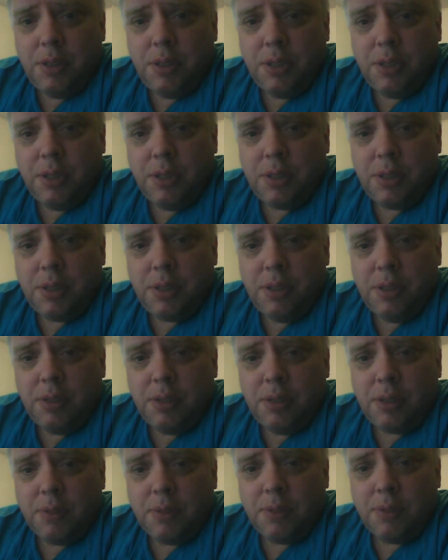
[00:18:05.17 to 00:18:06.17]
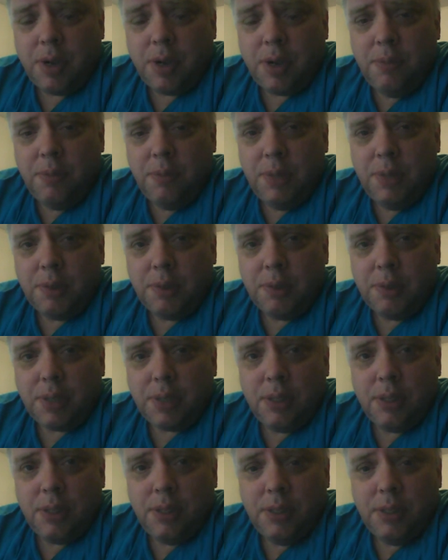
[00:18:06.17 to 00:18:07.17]
to listen to some great
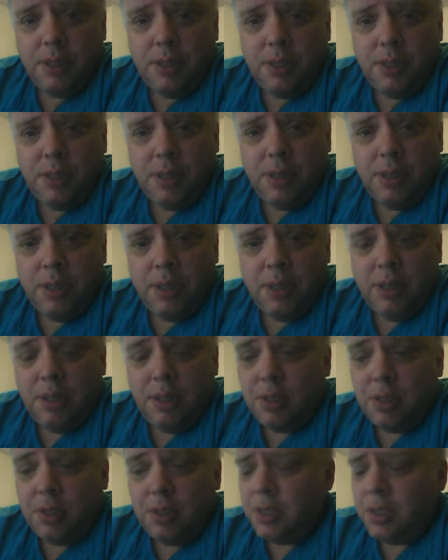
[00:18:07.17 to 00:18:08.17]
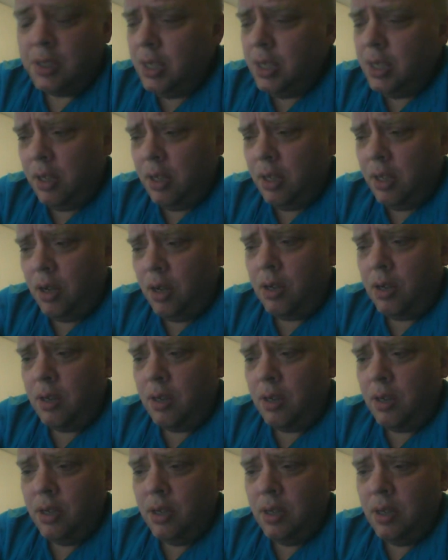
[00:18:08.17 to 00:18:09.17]
music, to sing
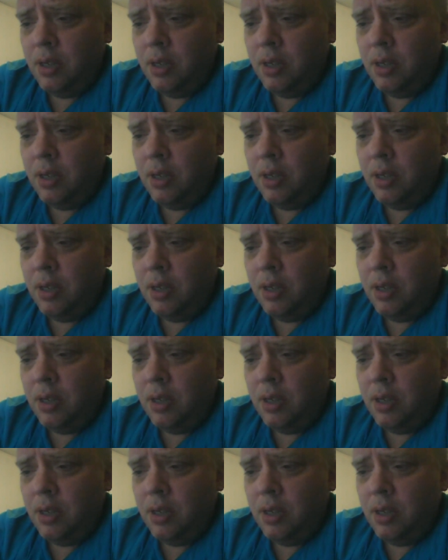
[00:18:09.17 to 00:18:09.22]
along,